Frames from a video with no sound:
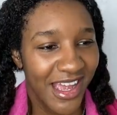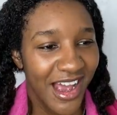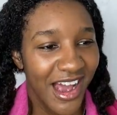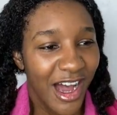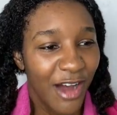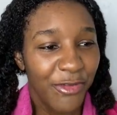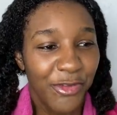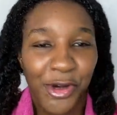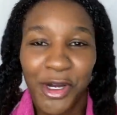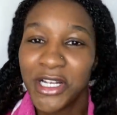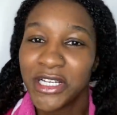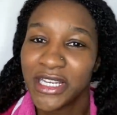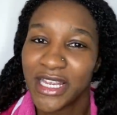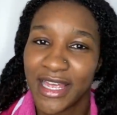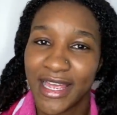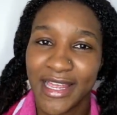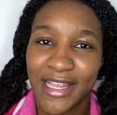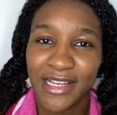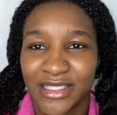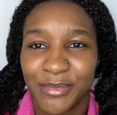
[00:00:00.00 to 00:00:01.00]
I thought,
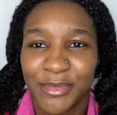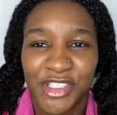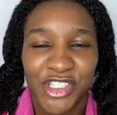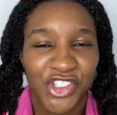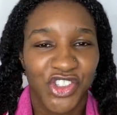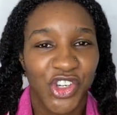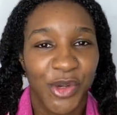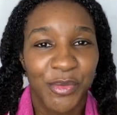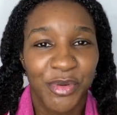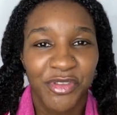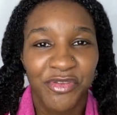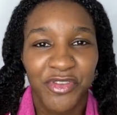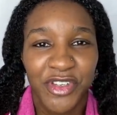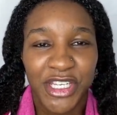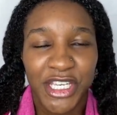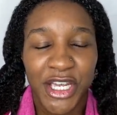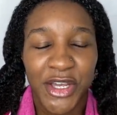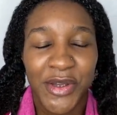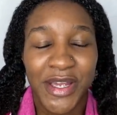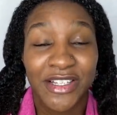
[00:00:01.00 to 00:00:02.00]
okay, let me just jump on
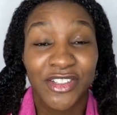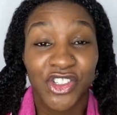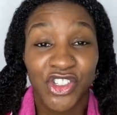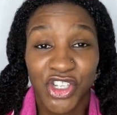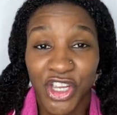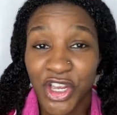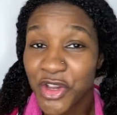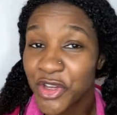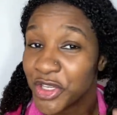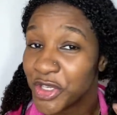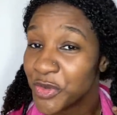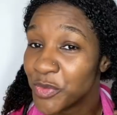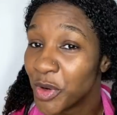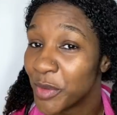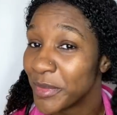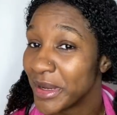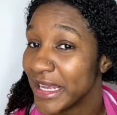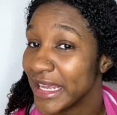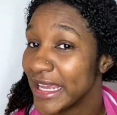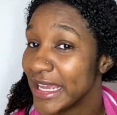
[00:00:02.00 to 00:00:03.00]
video and show you what
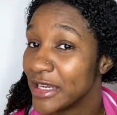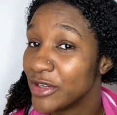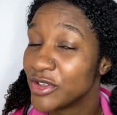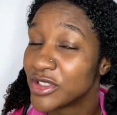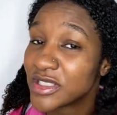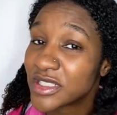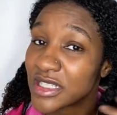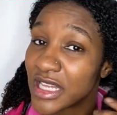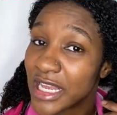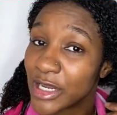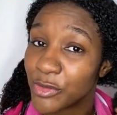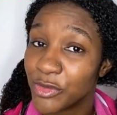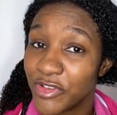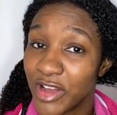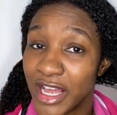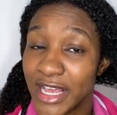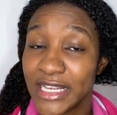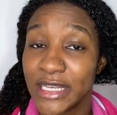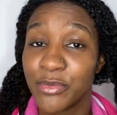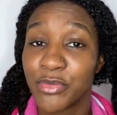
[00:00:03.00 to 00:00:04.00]
my hair looks like
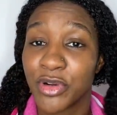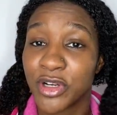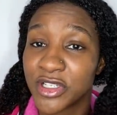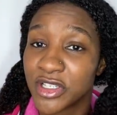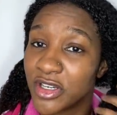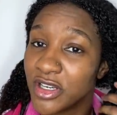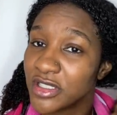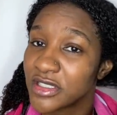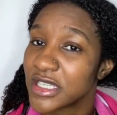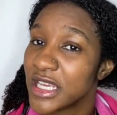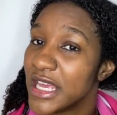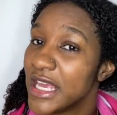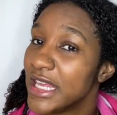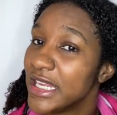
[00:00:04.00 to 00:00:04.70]
without any product.